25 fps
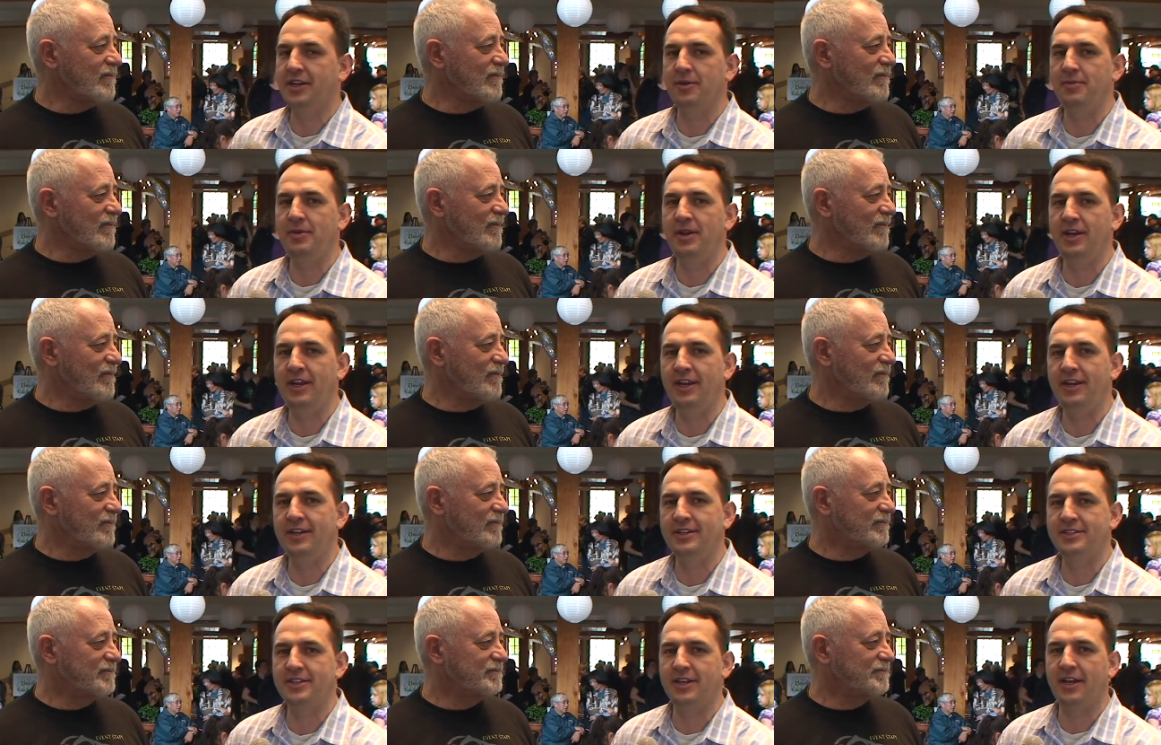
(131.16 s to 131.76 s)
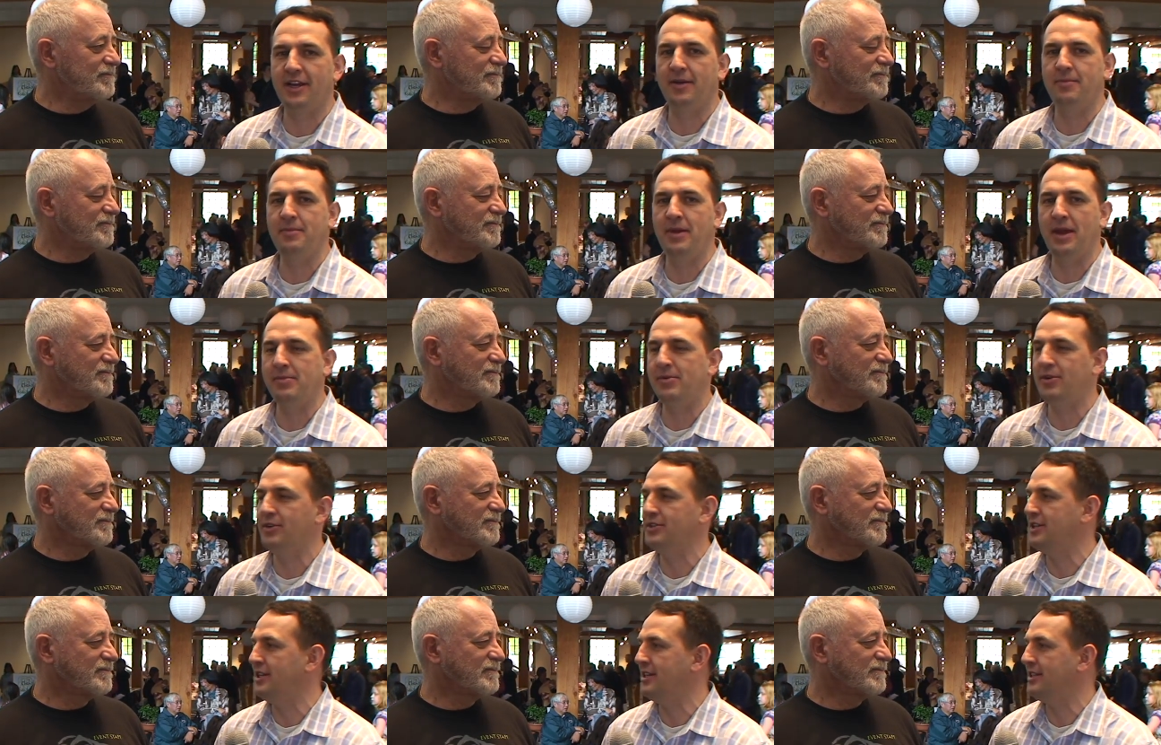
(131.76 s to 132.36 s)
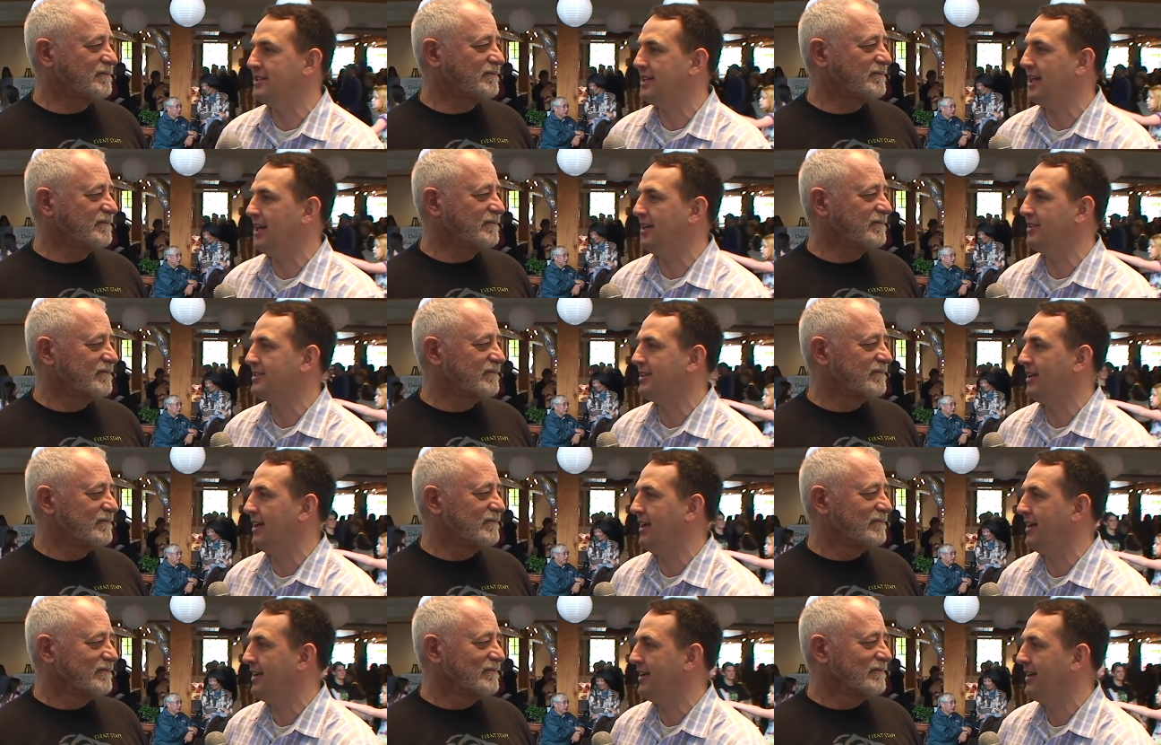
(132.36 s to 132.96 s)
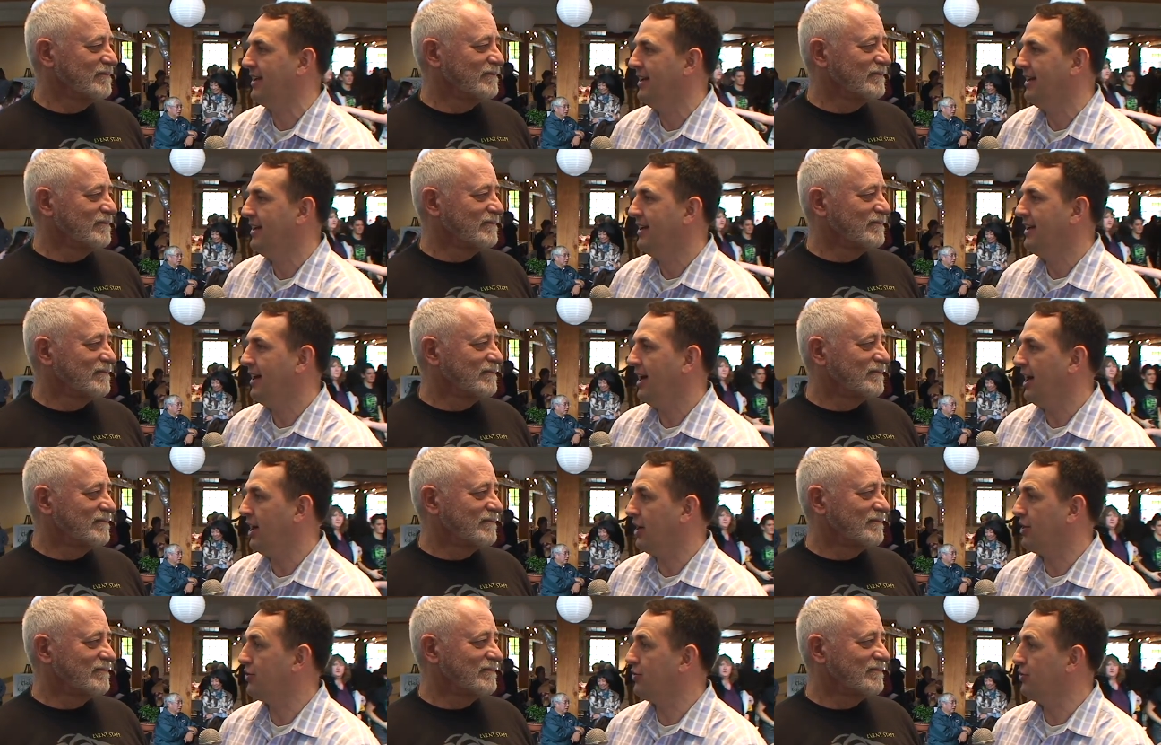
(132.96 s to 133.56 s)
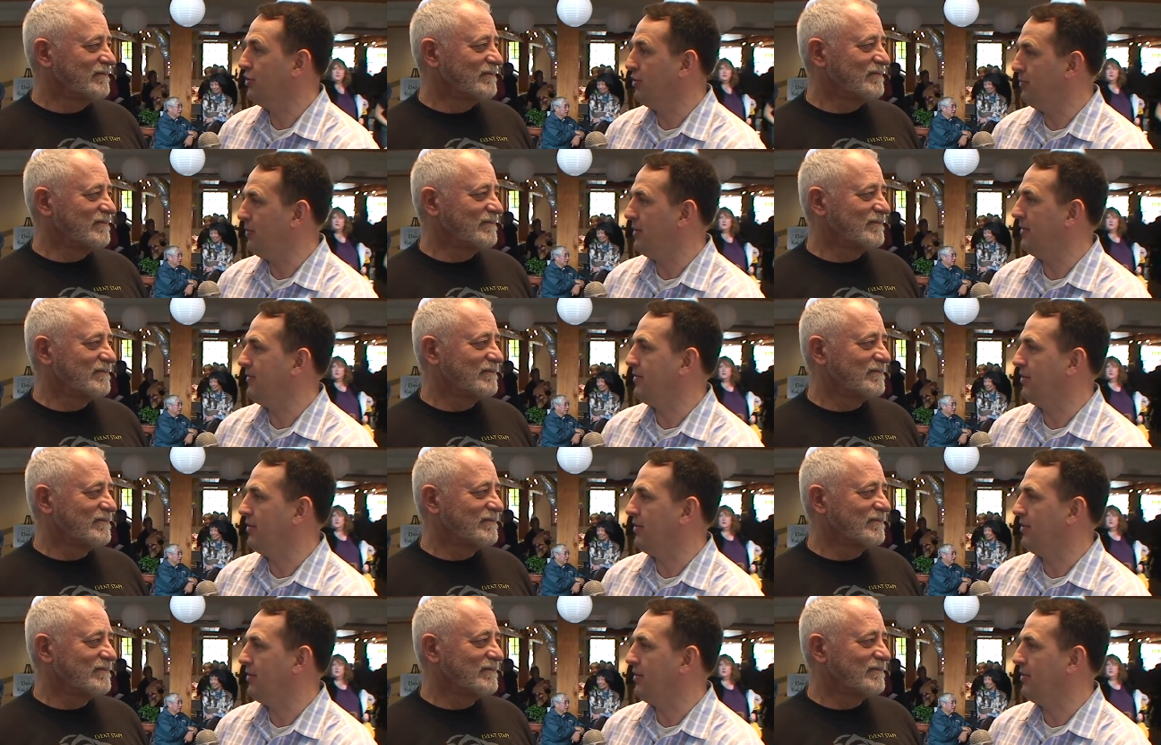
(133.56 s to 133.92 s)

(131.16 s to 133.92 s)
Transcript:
Speaker 1: committees uh, members, and it sounds like a group of